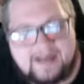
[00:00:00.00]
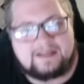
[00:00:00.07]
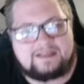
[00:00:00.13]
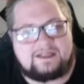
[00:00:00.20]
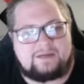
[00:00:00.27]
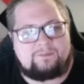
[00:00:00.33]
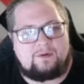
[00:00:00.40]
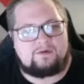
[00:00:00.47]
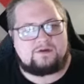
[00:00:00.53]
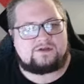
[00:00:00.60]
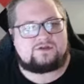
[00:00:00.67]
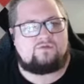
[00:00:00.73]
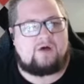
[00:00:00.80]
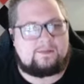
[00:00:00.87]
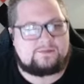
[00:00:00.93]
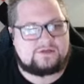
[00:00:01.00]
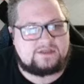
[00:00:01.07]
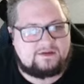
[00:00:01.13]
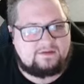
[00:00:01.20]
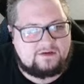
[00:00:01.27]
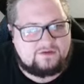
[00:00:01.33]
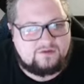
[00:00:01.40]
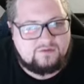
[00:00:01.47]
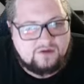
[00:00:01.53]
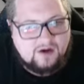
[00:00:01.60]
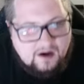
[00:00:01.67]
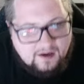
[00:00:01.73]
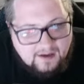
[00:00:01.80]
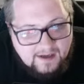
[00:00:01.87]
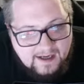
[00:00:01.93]
it. The opponent swaps into the
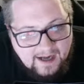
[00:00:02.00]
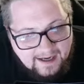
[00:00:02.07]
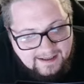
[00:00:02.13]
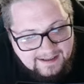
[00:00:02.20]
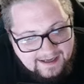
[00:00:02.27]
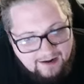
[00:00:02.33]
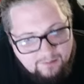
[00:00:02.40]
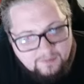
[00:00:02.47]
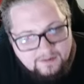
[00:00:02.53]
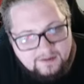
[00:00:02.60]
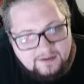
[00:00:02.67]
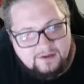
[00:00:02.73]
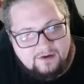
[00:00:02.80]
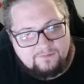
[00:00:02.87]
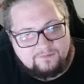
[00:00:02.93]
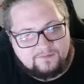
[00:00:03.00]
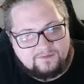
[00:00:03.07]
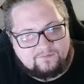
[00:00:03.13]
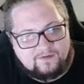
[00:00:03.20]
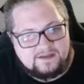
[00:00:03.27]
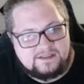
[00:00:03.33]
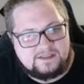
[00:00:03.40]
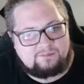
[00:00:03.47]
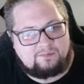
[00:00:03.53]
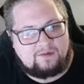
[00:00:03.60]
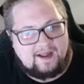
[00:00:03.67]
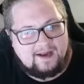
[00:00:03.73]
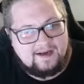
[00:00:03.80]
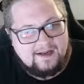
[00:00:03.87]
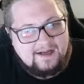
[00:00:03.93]
Dewgong, and now we're going to go for the Frenzy
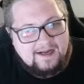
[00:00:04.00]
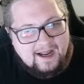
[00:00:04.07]
Plant.